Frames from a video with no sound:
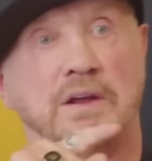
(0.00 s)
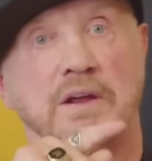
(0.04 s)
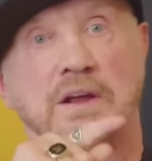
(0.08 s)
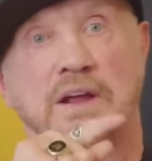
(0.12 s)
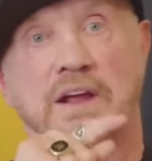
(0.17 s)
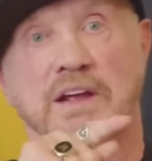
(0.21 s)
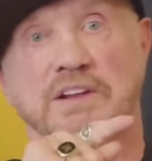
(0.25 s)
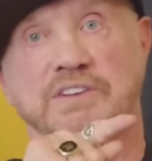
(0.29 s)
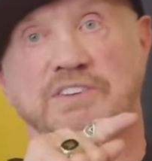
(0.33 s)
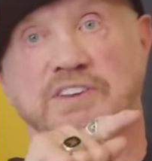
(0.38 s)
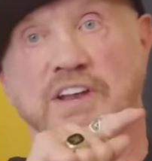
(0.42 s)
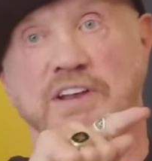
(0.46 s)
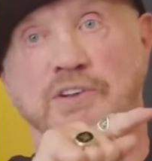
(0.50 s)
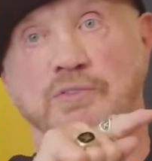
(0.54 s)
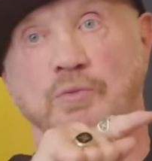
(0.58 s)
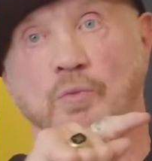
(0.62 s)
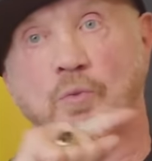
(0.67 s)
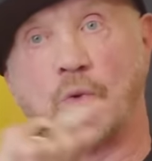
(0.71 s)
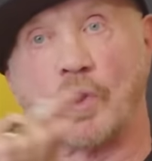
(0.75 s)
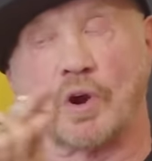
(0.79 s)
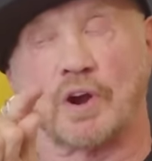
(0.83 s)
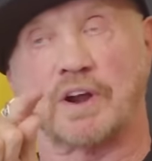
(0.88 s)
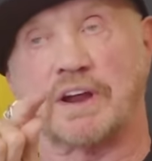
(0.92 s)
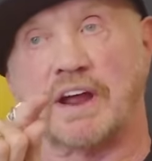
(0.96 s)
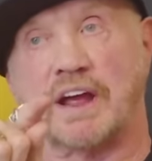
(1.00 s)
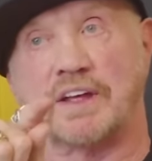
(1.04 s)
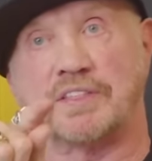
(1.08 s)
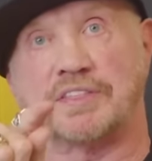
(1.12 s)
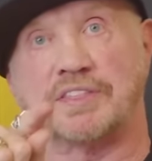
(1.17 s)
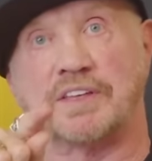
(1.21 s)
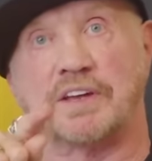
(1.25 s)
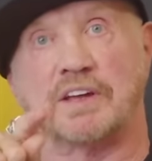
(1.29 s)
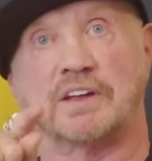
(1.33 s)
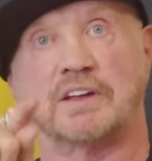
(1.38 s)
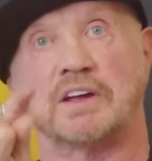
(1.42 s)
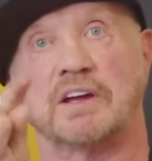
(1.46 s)
it says work
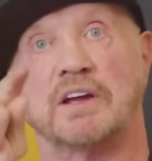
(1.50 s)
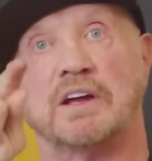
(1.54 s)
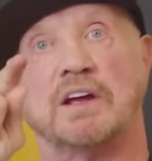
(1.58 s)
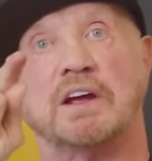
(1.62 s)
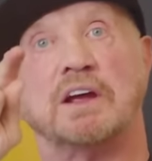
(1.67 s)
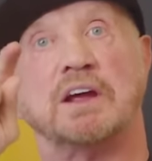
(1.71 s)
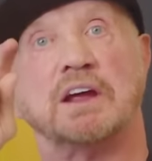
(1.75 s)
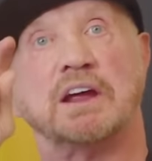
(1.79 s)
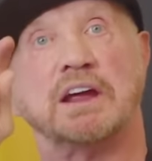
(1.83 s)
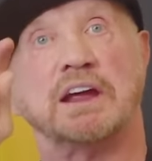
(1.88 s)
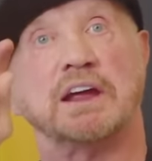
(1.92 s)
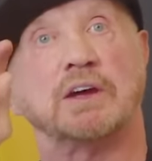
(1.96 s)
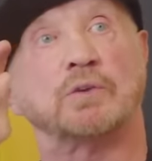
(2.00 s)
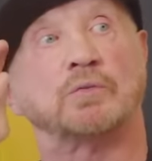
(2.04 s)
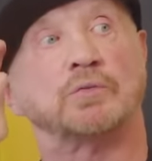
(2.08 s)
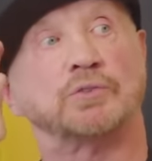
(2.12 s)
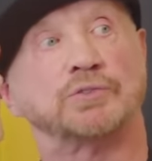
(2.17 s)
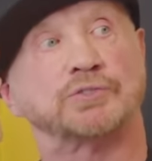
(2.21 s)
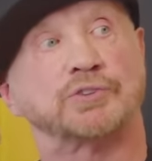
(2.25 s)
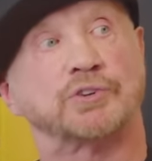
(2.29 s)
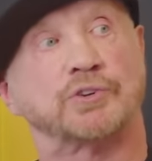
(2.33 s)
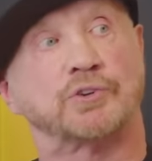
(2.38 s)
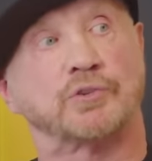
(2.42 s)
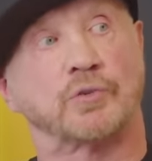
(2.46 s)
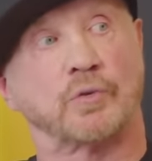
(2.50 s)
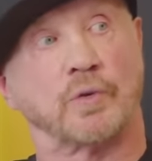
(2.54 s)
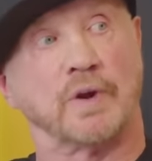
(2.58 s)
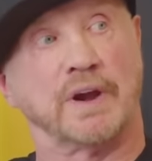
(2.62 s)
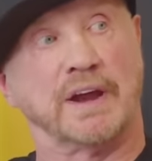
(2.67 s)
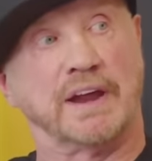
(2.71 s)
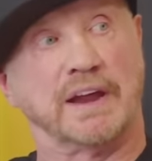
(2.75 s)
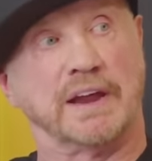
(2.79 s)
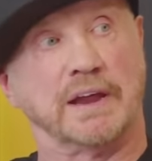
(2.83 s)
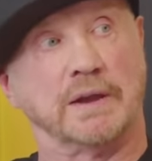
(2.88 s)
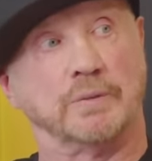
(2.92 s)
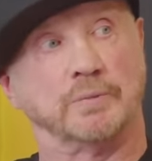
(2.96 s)
ethic equals
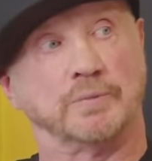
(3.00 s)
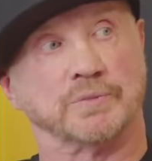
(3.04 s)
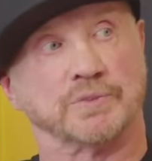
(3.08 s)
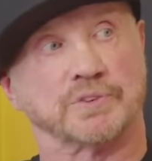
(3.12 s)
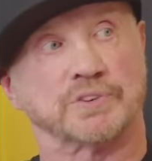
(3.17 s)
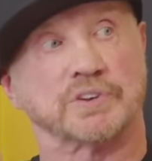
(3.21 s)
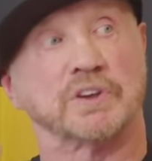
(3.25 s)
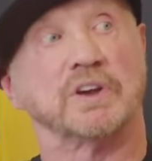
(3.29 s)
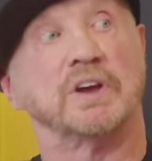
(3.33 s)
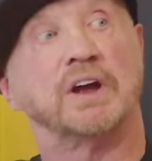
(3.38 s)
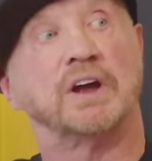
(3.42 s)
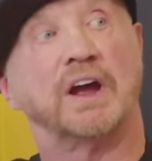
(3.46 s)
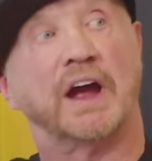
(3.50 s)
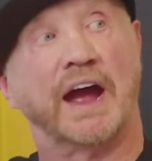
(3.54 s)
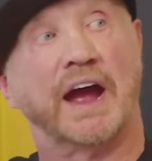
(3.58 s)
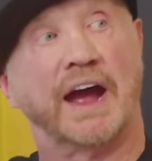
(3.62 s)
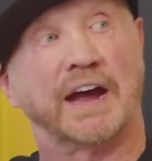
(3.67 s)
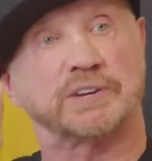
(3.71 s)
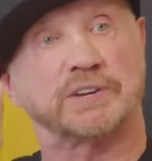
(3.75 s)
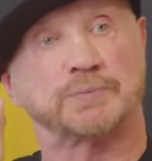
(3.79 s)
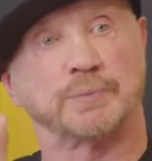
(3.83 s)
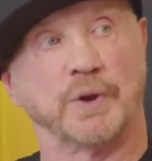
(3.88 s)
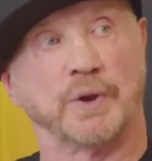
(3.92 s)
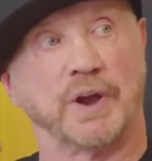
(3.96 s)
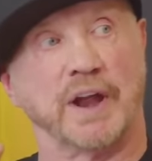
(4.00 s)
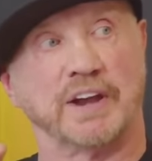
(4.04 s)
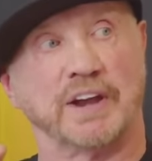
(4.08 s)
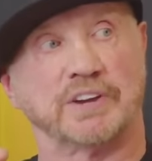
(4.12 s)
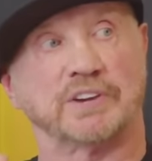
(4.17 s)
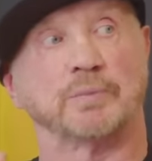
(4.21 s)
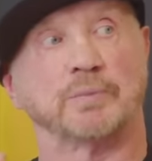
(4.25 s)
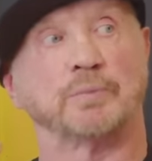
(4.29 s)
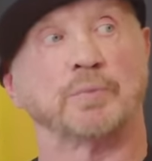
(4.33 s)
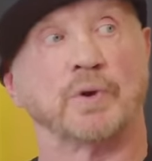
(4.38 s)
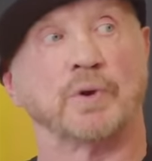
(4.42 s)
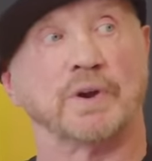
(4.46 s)
dreams
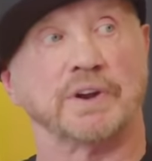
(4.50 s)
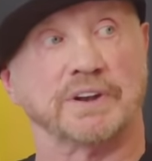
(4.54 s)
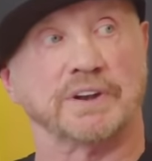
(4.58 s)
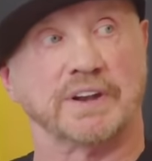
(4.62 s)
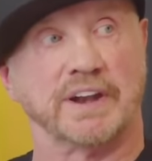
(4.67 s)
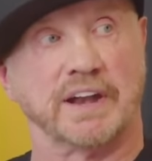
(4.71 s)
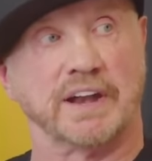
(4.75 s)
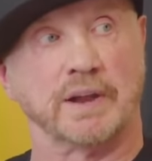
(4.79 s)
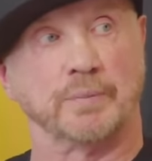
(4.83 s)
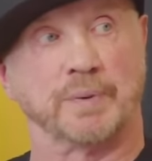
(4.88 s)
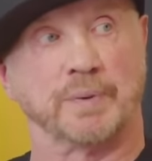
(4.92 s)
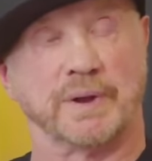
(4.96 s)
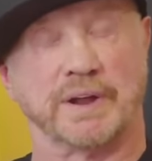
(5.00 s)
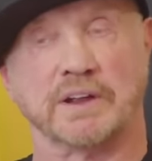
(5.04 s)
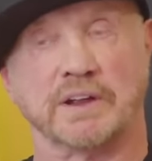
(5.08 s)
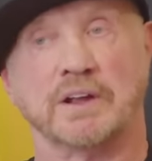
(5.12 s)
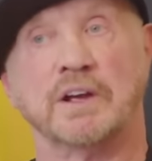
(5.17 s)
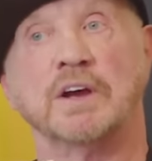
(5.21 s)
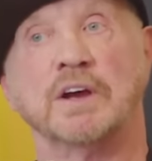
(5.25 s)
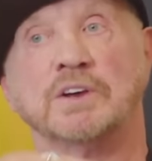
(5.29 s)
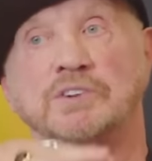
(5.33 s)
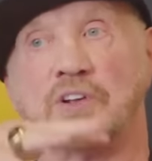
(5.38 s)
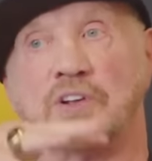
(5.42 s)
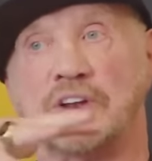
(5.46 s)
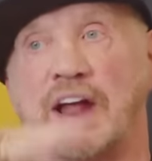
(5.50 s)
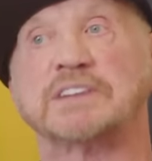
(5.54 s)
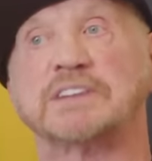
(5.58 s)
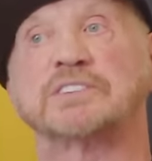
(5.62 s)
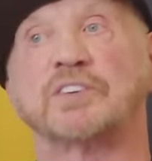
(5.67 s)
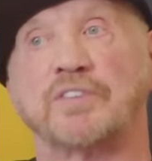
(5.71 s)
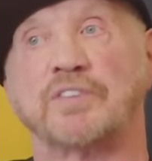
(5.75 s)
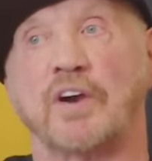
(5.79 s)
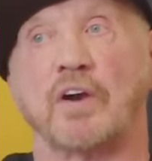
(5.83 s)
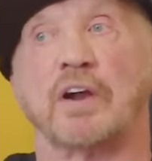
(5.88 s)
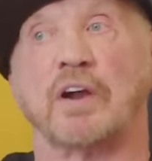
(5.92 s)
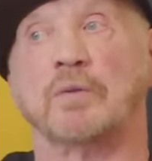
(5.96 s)
explanation point DDP. So that's
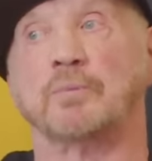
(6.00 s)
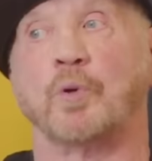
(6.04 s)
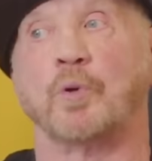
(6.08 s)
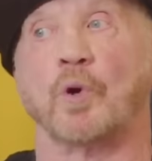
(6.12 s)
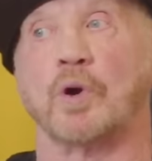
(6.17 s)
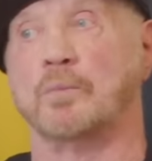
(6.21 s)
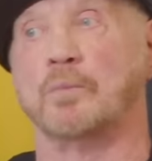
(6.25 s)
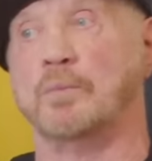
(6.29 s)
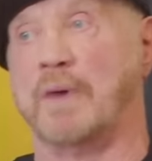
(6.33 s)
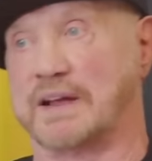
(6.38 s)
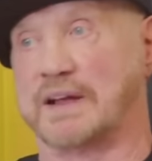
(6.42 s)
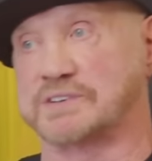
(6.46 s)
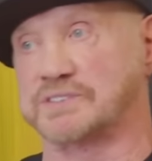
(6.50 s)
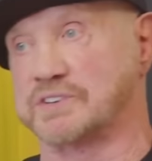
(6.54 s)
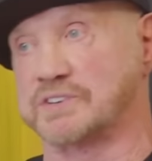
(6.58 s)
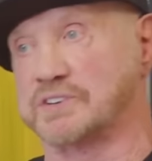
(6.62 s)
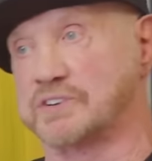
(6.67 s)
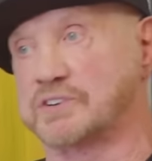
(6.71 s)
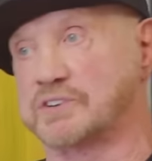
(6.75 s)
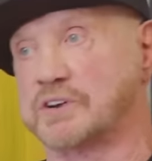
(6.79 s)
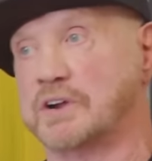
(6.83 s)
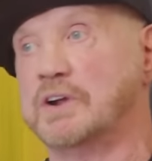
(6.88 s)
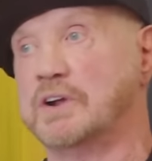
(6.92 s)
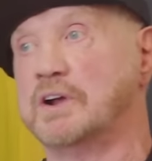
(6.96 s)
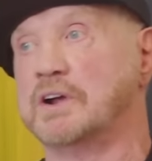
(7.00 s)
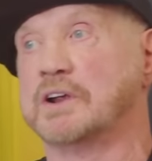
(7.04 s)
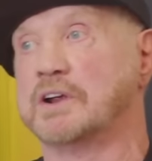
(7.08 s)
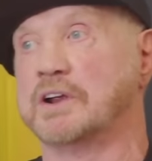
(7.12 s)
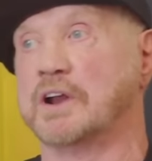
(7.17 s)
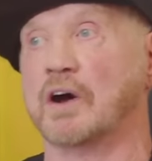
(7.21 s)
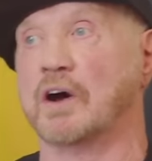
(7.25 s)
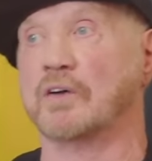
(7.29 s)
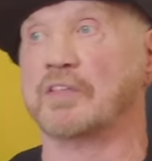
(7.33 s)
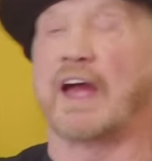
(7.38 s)
a very wow. important message. You yeah. know